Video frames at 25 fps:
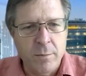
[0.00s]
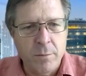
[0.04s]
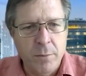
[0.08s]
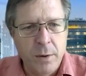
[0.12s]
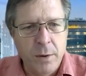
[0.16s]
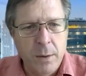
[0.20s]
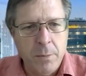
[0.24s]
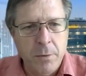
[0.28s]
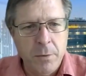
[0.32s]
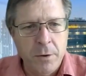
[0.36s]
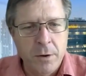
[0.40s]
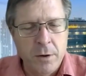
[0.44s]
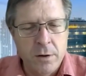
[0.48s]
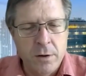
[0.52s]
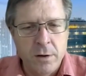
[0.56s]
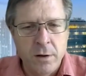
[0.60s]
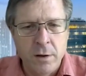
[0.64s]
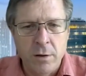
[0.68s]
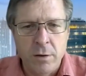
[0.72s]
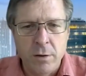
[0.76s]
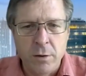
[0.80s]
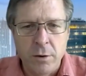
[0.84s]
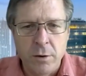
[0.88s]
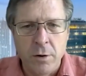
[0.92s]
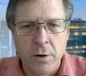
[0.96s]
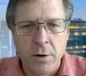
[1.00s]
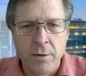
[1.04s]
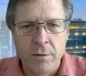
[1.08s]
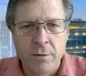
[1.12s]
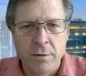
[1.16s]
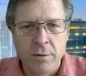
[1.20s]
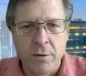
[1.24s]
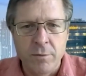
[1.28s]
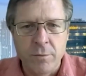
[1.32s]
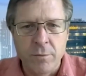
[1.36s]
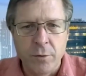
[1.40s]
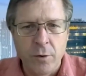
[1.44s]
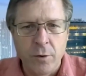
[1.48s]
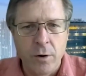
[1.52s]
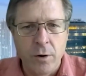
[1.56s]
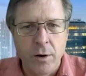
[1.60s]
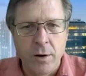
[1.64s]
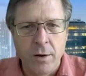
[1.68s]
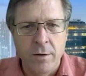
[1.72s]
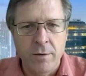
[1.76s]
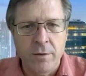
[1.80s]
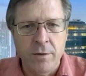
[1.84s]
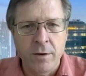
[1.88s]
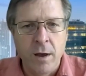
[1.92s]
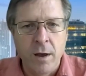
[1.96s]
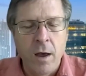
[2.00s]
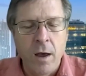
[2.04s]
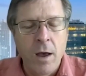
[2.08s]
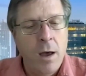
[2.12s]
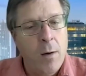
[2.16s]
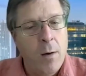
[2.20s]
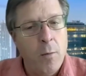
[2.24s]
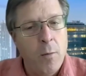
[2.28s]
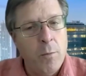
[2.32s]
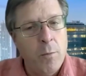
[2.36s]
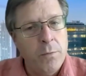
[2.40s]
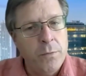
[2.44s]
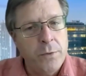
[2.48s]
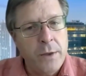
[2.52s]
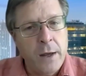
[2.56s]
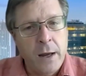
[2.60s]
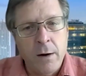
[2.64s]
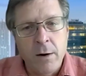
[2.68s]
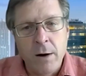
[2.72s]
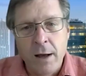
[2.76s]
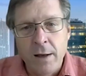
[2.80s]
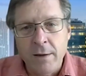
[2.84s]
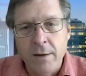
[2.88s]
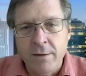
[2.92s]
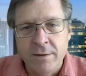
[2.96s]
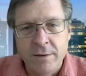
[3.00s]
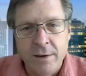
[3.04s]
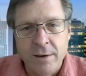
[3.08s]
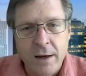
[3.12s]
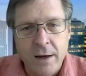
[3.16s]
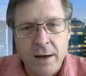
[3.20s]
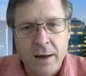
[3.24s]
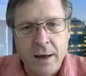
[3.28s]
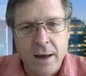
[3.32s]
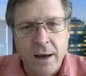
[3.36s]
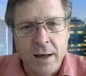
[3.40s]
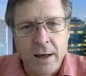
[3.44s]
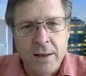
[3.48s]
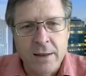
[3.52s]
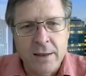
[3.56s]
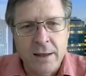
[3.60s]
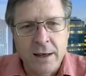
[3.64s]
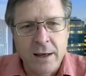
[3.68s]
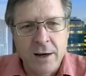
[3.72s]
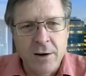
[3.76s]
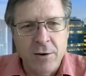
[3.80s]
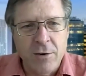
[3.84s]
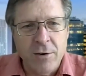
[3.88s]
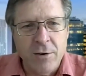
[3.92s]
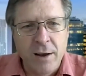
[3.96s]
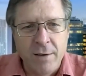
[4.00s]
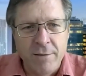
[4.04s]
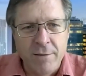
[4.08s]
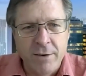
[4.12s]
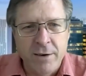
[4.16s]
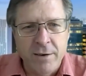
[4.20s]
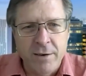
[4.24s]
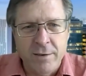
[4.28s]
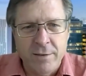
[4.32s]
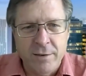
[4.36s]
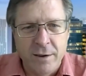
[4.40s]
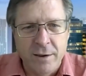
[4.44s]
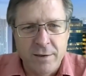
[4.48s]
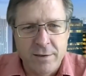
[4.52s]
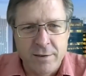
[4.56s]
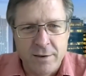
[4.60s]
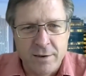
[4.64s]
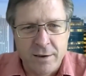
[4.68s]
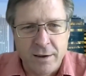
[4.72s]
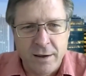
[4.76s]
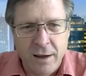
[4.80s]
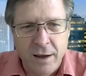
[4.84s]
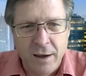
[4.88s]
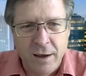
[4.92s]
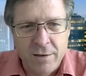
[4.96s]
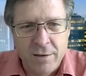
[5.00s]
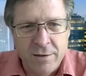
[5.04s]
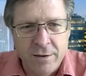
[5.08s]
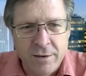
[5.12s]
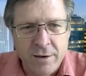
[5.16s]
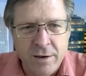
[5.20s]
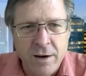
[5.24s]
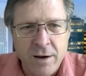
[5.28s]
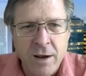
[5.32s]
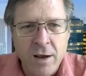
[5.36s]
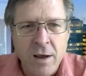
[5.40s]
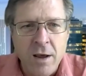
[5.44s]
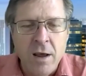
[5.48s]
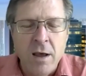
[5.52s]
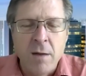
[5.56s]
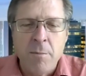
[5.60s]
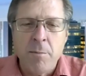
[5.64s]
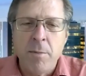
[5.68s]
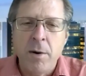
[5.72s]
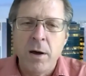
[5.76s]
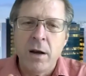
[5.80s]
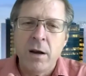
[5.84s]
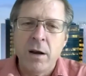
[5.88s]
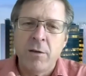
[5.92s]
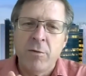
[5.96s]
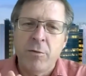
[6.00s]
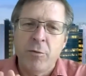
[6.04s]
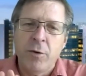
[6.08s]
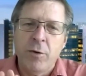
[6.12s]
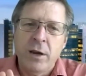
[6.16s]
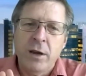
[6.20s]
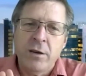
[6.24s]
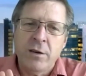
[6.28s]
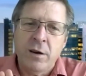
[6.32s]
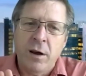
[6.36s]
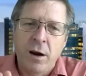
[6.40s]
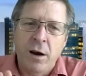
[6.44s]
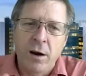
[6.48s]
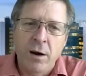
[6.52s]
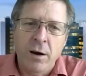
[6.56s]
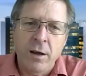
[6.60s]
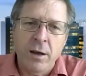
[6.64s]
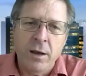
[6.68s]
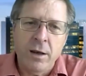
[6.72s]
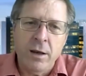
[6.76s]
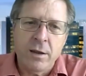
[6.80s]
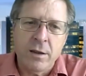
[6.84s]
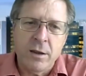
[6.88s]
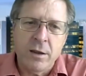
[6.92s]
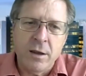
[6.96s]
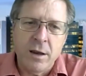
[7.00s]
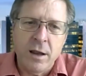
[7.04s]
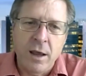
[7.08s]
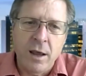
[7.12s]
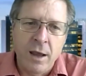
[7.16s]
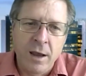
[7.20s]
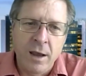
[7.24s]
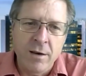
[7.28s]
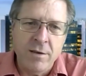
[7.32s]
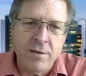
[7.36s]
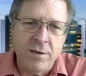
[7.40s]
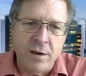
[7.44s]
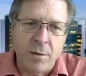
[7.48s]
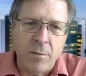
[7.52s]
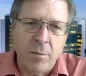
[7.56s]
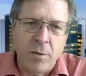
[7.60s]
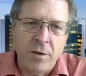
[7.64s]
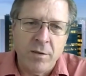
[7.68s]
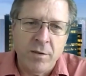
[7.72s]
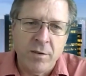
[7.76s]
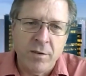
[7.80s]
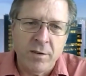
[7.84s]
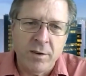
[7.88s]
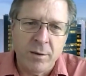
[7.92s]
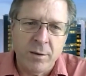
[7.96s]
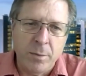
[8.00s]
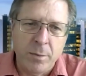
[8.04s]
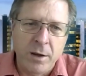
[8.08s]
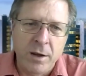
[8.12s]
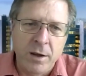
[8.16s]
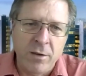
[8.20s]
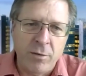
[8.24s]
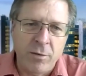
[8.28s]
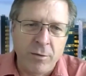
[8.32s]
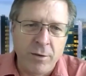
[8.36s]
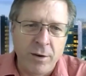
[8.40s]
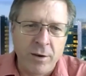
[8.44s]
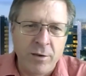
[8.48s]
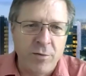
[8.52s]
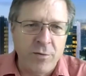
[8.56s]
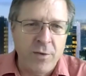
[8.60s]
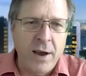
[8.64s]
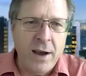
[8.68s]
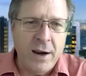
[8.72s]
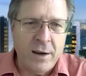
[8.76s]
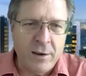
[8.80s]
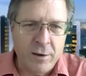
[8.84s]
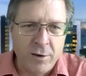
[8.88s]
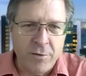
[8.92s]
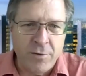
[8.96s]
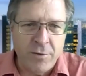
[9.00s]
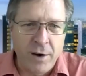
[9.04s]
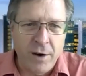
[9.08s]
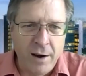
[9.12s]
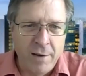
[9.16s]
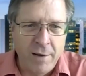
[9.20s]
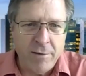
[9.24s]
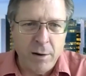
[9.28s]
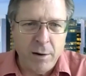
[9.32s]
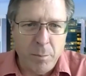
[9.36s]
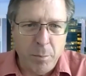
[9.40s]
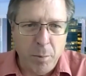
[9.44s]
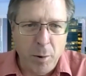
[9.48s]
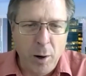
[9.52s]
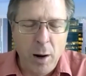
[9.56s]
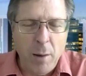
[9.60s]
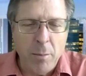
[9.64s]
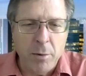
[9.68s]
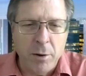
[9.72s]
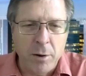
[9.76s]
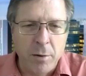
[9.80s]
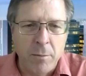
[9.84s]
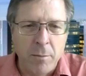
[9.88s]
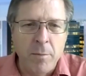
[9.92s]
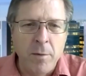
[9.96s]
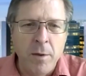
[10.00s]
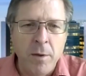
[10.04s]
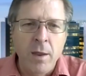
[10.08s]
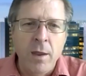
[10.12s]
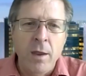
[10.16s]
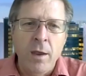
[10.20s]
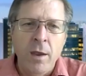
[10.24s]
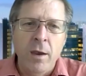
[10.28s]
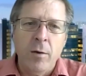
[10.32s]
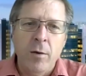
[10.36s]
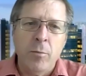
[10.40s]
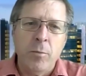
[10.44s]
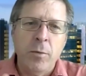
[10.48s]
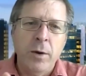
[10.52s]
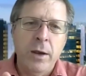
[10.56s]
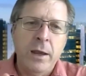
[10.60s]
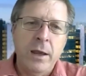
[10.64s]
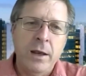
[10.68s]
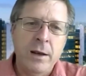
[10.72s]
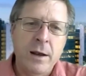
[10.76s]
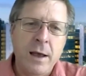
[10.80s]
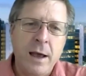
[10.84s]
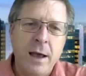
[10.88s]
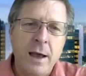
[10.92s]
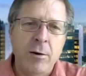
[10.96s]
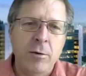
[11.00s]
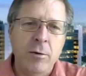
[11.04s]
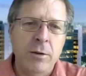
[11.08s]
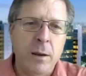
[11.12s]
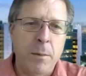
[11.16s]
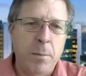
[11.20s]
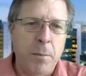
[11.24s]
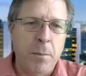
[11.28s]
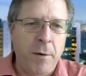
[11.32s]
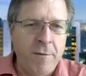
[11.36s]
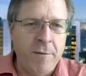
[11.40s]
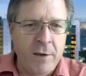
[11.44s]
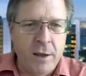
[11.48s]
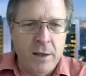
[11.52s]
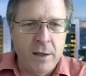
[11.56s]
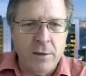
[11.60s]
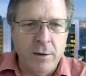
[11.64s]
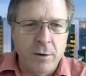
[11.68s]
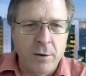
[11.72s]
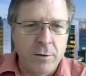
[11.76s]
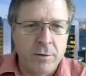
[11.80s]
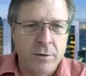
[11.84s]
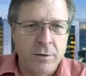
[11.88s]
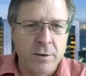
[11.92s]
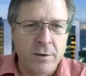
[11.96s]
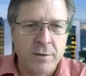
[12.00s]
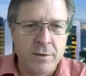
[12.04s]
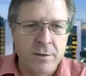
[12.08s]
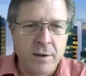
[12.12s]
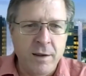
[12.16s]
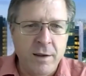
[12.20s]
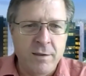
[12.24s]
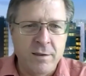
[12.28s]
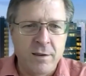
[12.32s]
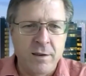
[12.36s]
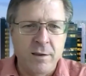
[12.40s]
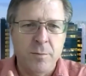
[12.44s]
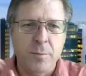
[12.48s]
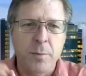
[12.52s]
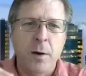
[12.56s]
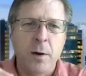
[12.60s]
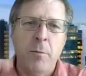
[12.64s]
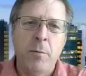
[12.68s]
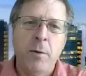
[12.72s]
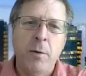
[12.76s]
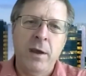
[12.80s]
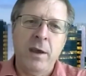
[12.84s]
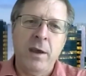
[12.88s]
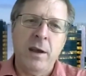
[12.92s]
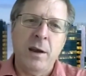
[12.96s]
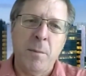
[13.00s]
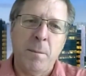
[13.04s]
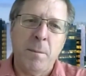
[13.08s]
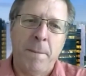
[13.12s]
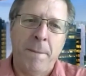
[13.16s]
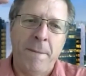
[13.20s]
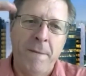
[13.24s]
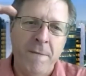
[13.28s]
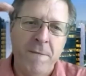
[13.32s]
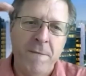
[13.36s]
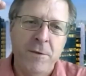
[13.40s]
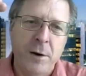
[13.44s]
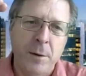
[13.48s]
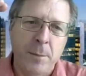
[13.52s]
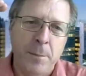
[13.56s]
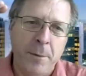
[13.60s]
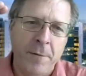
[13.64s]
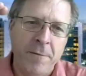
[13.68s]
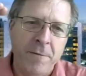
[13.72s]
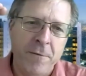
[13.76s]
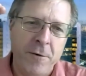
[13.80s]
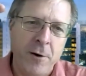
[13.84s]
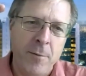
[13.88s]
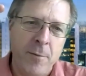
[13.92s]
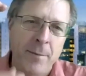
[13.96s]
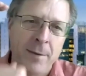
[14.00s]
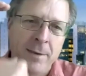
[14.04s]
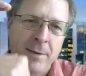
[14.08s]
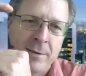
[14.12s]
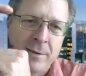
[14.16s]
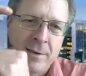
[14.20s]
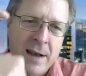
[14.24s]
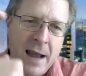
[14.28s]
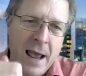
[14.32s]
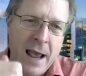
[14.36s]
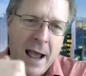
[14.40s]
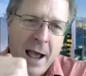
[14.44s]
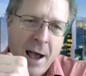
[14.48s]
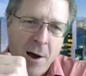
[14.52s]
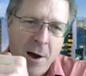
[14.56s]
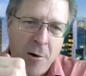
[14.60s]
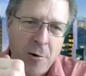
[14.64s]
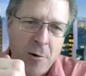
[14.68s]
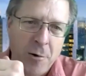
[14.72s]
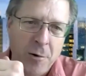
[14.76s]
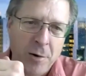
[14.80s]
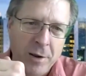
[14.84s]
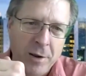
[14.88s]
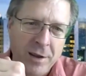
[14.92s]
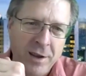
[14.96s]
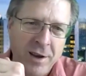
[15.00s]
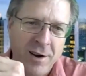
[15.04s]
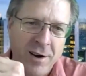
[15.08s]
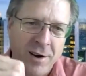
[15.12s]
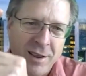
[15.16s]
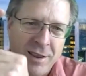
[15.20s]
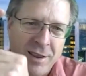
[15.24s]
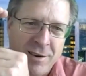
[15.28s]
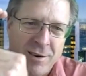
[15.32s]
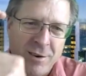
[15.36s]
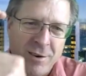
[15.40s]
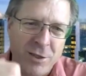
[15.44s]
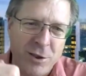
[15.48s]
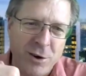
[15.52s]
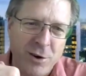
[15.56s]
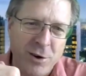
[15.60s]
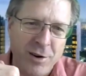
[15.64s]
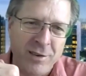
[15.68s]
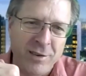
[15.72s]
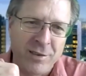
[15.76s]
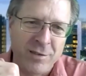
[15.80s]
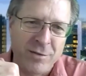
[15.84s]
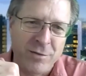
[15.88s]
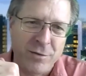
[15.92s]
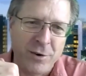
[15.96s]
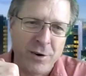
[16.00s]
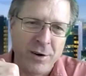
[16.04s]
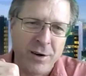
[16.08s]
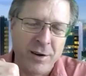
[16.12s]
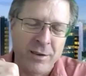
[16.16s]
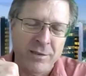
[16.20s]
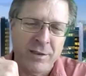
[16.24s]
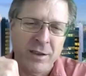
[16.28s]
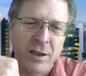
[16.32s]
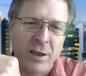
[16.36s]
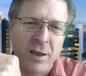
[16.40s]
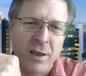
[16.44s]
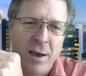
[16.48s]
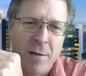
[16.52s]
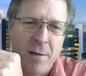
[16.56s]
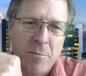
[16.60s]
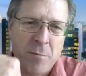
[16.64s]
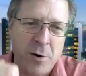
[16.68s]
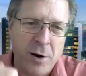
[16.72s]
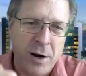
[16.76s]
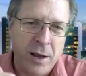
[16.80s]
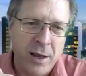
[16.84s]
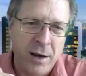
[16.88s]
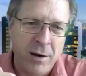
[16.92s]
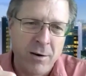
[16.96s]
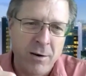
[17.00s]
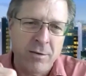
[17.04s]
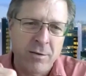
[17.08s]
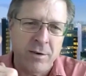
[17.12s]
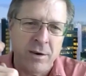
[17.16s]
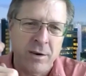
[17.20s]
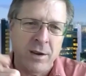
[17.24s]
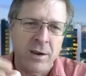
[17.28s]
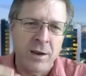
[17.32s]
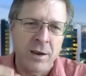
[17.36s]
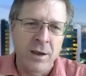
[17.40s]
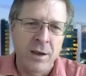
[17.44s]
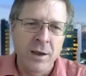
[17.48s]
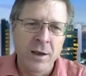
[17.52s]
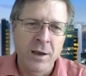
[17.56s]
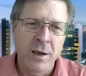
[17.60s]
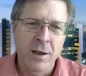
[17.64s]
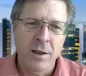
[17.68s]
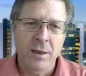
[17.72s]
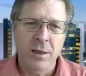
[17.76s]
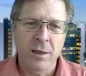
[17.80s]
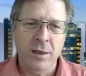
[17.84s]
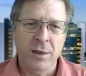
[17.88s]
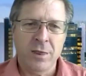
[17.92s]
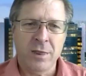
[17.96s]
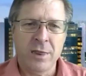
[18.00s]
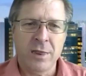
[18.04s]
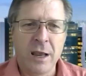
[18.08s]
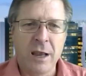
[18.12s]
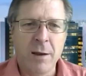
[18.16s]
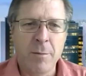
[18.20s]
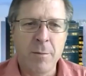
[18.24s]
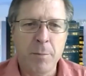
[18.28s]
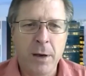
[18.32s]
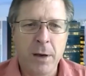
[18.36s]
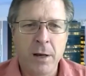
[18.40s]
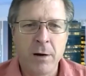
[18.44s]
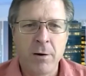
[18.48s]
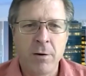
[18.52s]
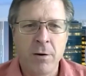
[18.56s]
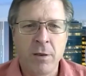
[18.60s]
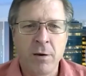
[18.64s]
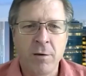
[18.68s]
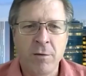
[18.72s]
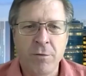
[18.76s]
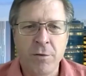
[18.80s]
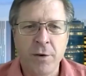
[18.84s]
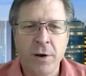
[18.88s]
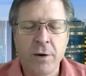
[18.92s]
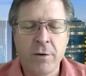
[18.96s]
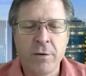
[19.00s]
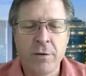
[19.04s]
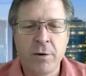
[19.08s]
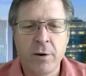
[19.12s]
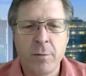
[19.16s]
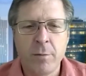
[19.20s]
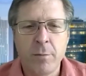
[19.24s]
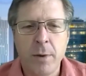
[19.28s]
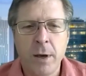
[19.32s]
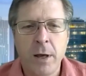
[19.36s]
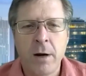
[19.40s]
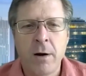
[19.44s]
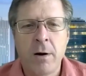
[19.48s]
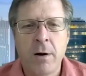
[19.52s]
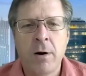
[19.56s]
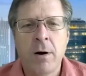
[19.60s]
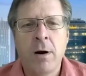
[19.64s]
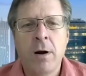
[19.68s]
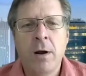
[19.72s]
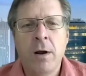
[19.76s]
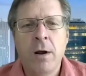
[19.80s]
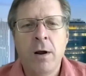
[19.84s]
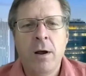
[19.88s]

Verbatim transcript: people in the 30s and 40s they're not sick yet they don't have a disease indication but if we target aging, which is the biggest risk factor for every problem, we can not only prevent those diseases, but we can improve their performance now. You know, in their 30s and 40s, they'll have more energy, they'll think better, they'll function better.